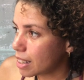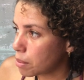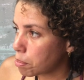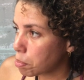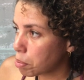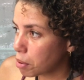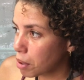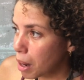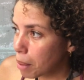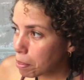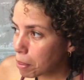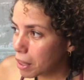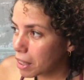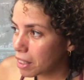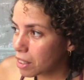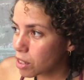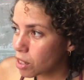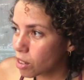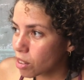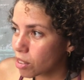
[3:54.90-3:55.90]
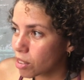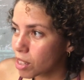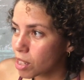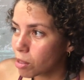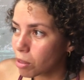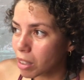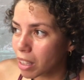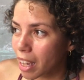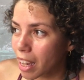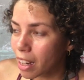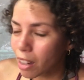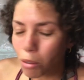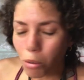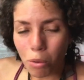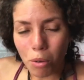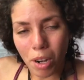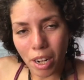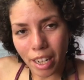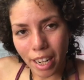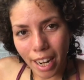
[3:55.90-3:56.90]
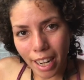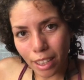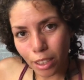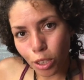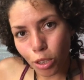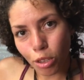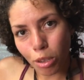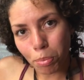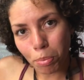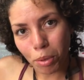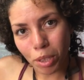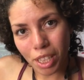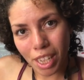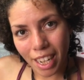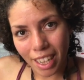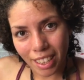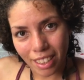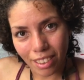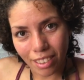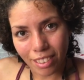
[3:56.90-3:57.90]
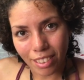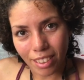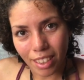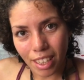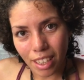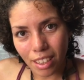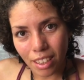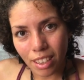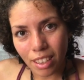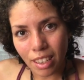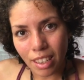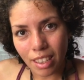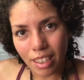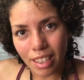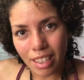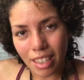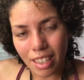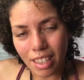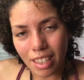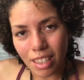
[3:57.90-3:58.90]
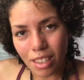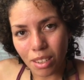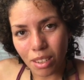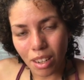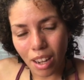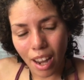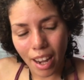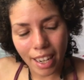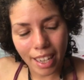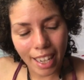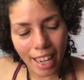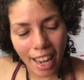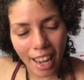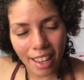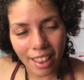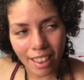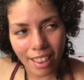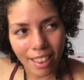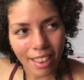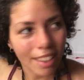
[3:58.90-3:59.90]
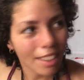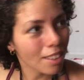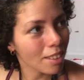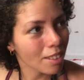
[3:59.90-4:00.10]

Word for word: Prepping the surface with that one extra protective layer is, I can't think